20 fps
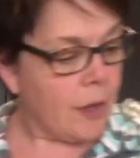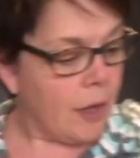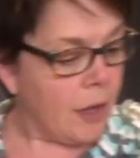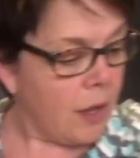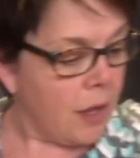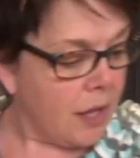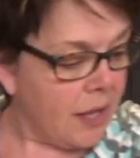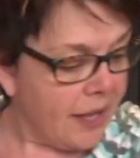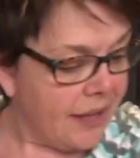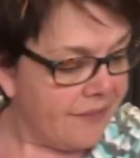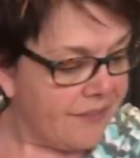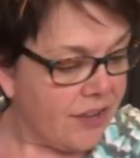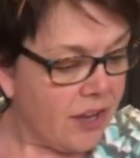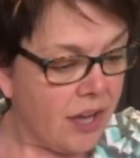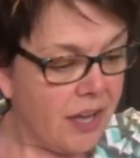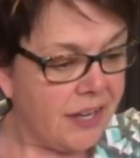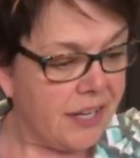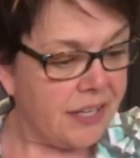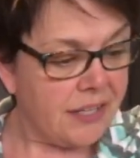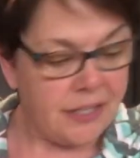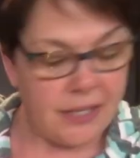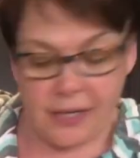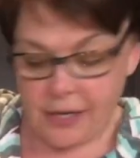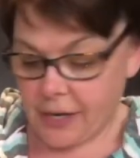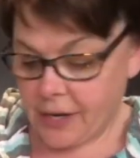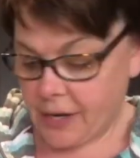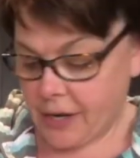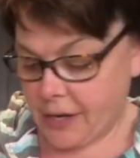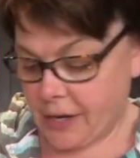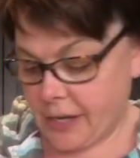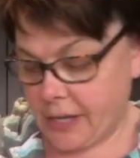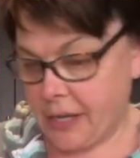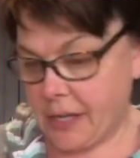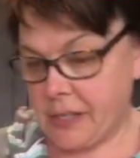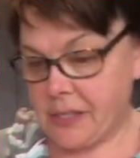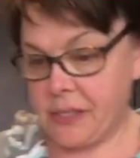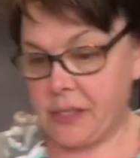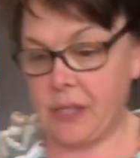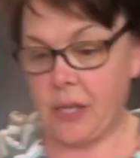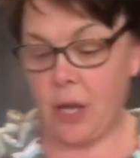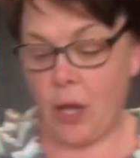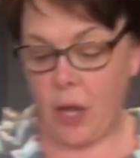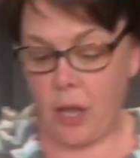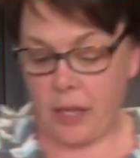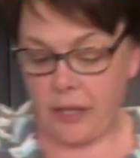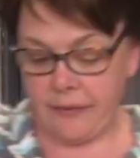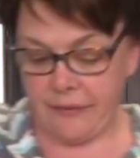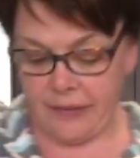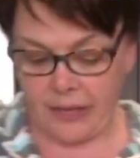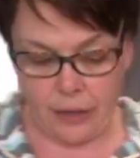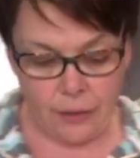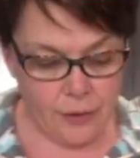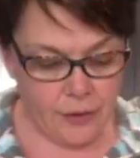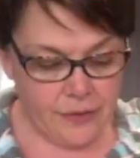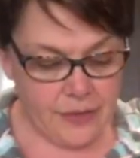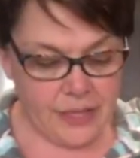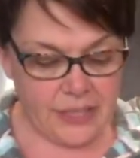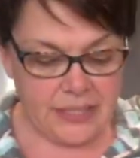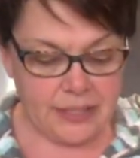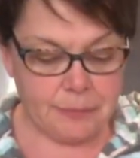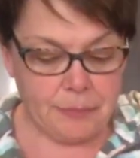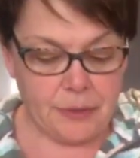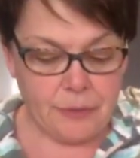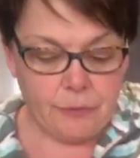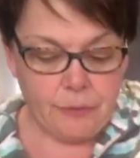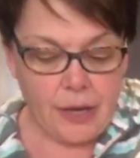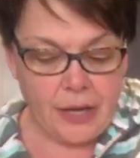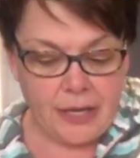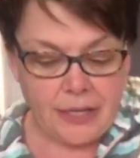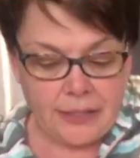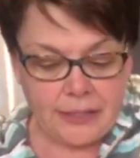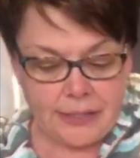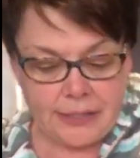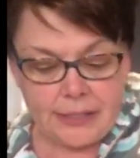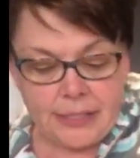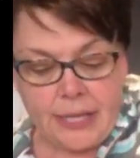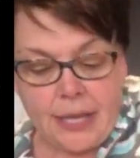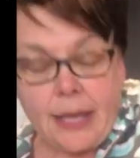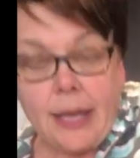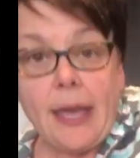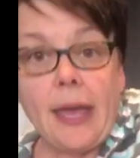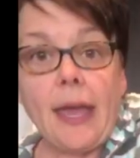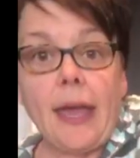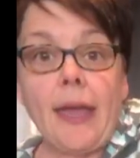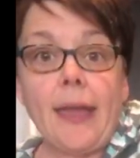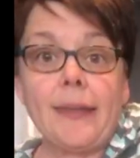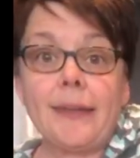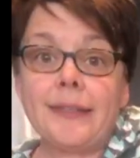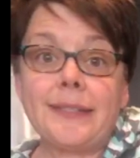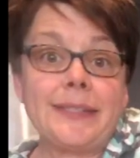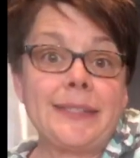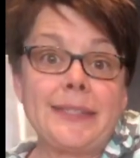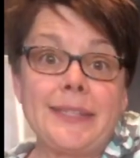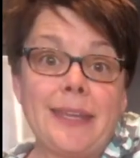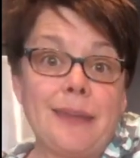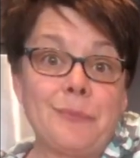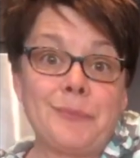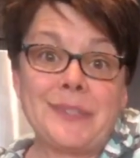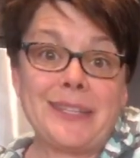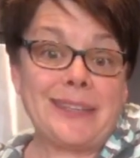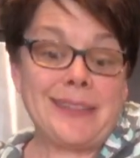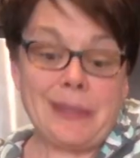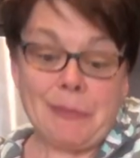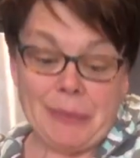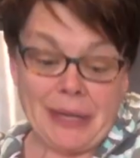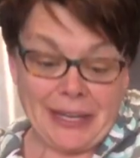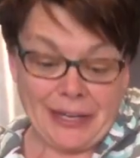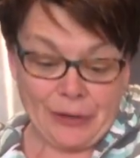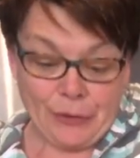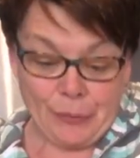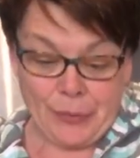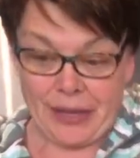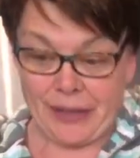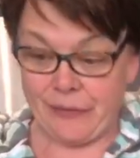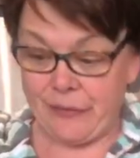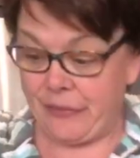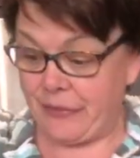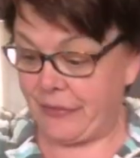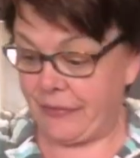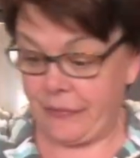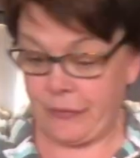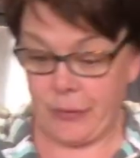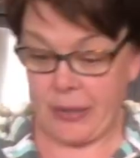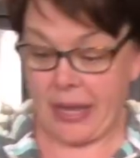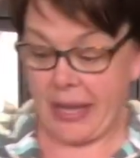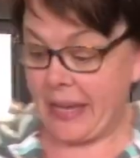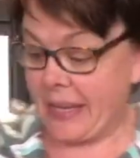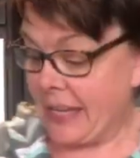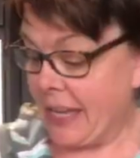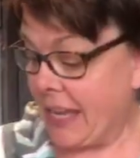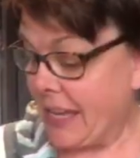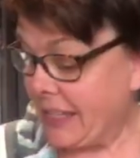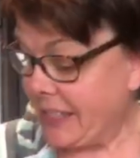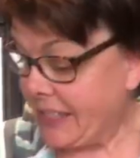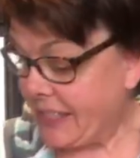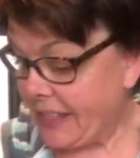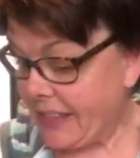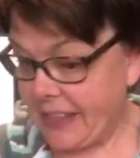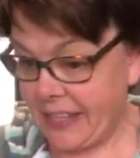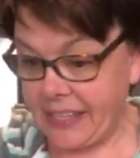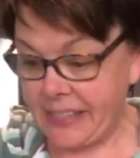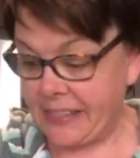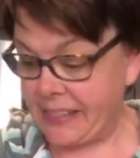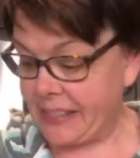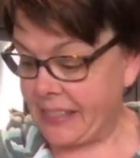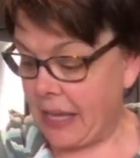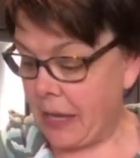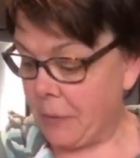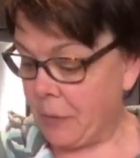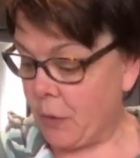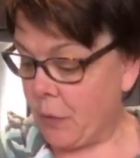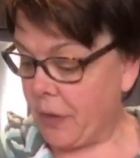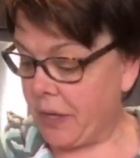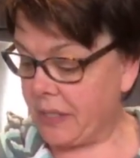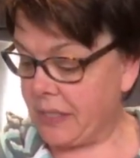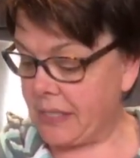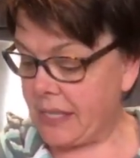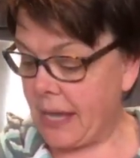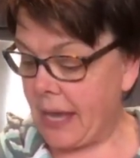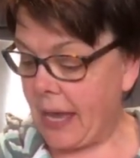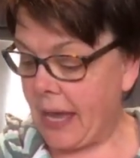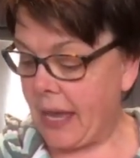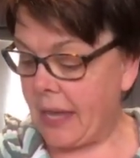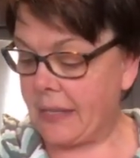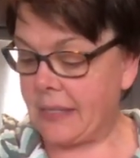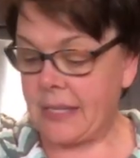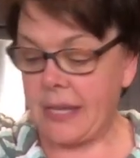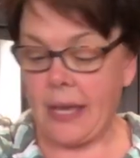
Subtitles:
all I've got in here is cauliflower that's been riced, and steamed in the microwave. Okay, to this I'm going to add